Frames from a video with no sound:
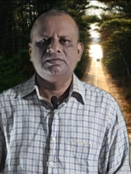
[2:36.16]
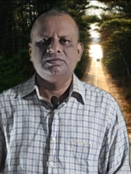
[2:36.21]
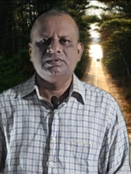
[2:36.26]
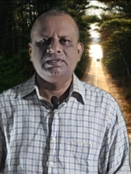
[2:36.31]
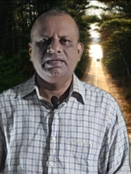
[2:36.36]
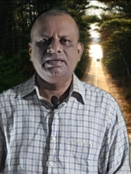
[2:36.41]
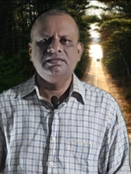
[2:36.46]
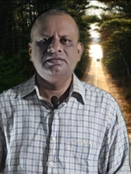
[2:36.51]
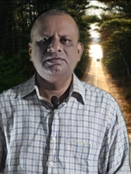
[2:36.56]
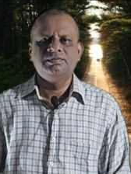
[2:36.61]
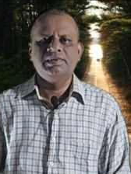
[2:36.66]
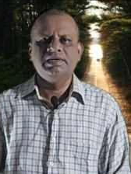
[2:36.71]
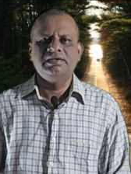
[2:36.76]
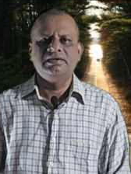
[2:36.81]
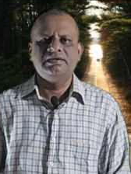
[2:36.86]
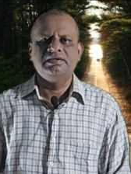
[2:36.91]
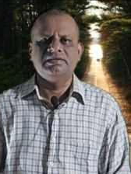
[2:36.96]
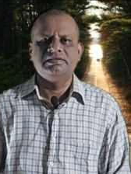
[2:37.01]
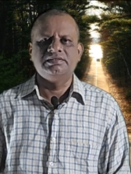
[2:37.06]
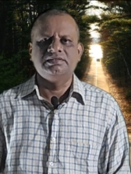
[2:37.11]
That is
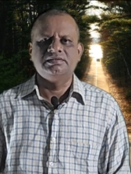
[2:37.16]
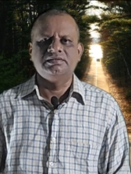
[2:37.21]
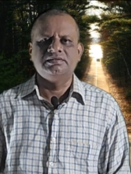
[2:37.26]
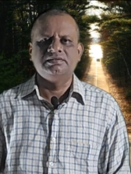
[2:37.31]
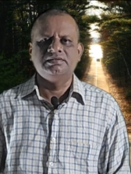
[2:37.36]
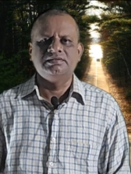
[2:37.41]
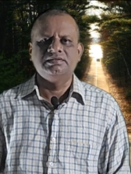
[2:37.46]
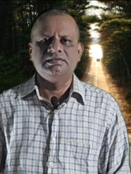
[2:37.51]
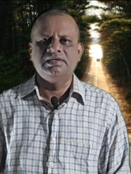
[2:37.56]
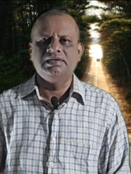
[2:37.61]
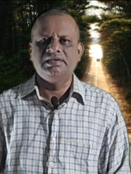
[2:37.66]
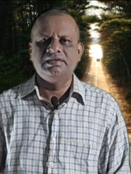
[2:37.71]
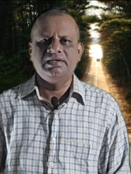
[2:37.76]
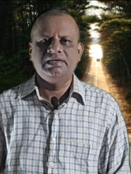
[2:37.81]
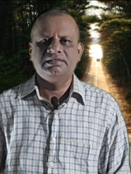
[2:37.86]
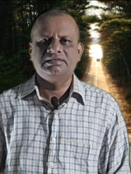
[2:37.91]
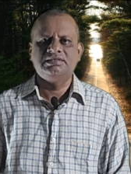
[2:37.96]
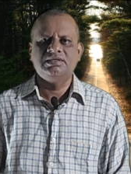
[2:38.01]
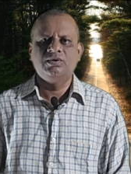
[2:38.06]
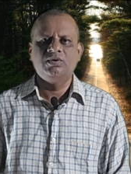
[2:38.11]
meditation. It
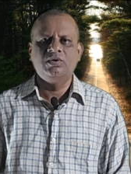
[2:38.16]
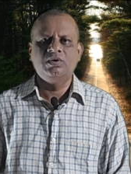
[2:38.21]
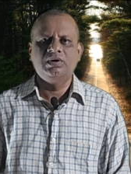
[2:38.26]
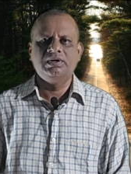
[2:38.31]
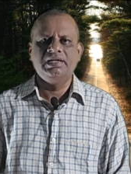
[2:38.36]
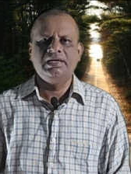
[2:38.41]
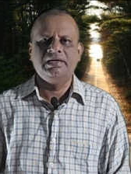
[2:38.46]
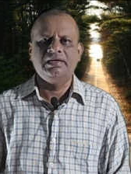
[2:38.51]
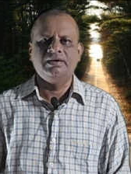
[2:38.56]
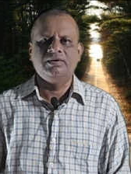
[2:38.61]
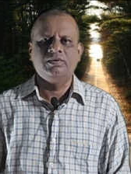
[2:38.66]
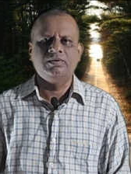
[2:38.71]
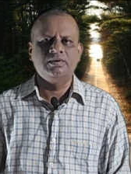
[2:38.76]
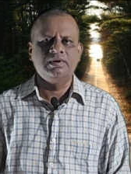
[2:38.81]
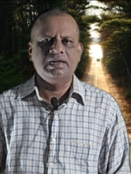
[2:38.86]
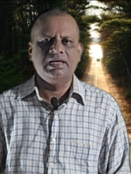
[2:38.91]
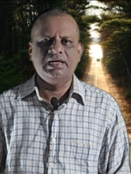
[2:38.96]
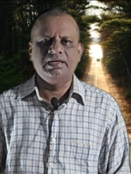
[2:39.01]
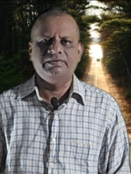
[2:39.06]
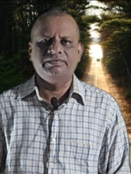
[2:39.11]
takes the whole day, whole
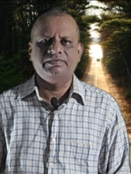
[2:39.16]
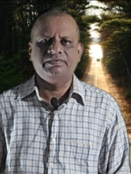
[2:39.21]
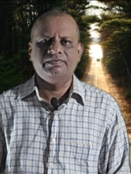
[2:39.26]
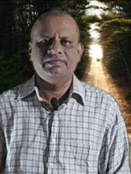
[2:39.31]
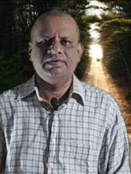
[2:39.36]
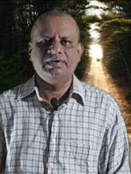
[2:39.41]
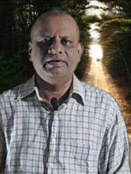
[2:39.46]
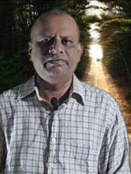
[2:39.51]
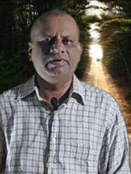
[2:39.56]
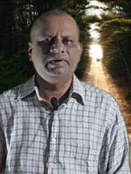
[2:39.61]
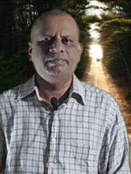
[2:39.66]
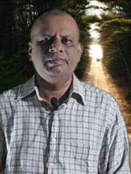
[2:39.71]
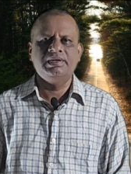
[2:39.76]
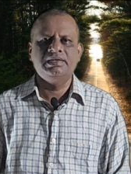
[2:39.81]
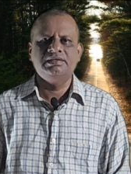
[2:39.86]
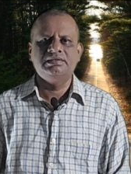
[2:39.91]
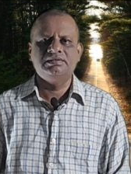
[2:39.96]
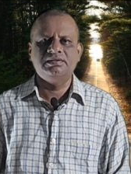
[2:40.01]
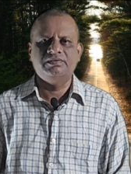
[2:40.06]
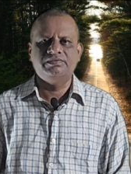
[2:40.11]
life, every
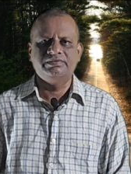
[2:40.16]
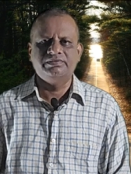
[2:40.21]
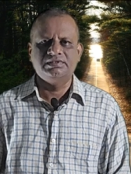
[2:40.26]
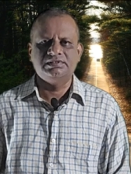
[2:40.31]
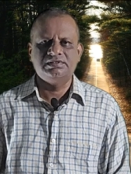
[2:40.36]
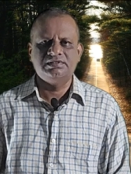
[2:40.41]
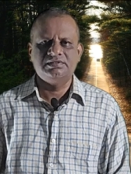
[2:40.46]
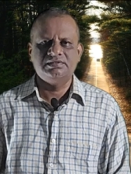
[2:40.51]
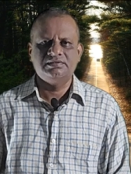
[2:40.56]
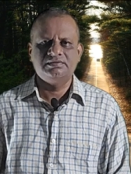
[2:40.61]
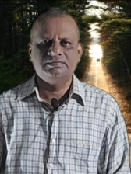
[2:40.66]
minute of it.